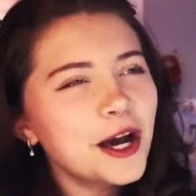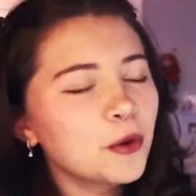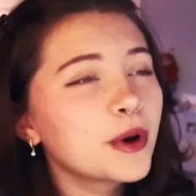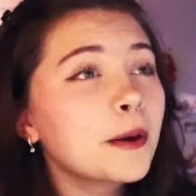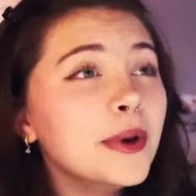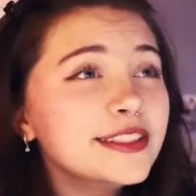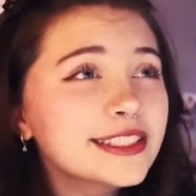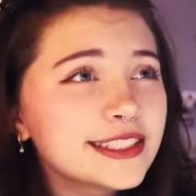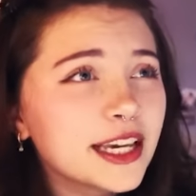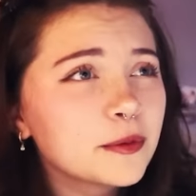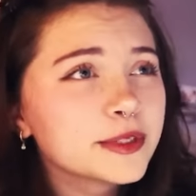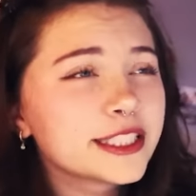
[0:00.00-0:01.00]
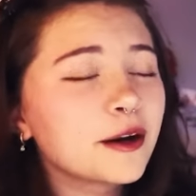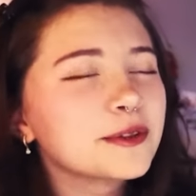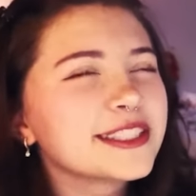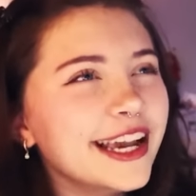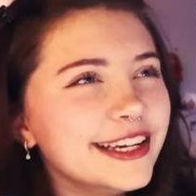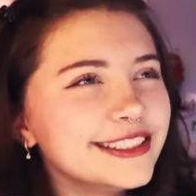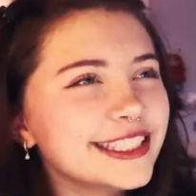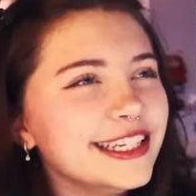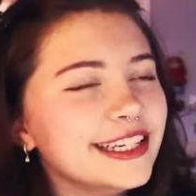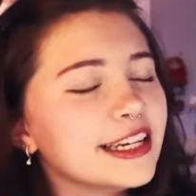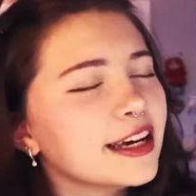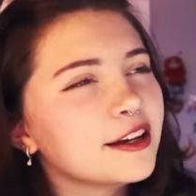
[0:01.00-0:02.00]
What I meant to say was I was
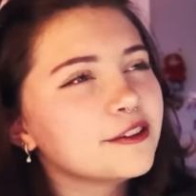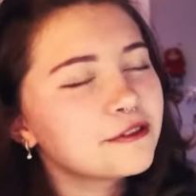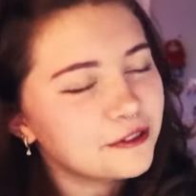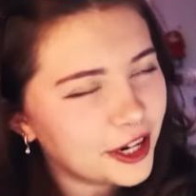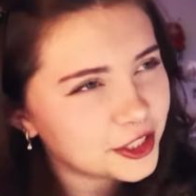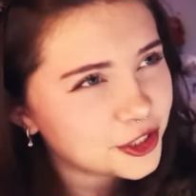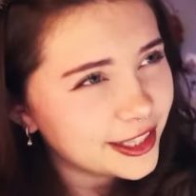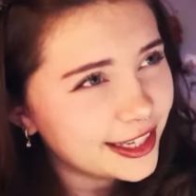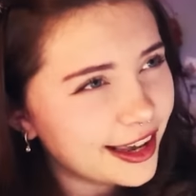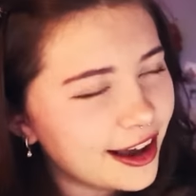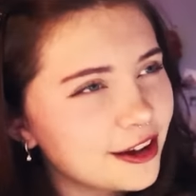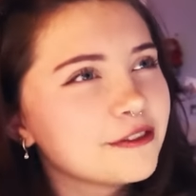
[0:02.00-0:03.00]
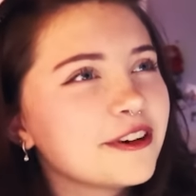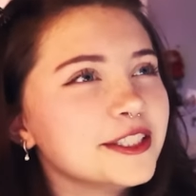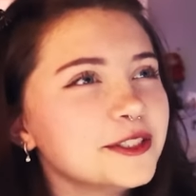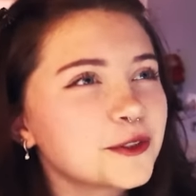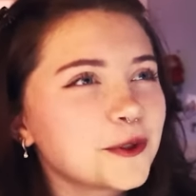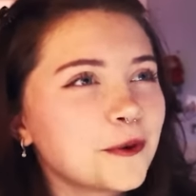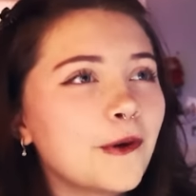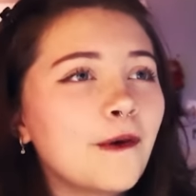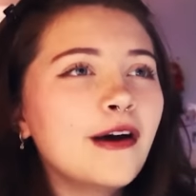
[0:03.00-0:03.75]
18 and freshly out of high school.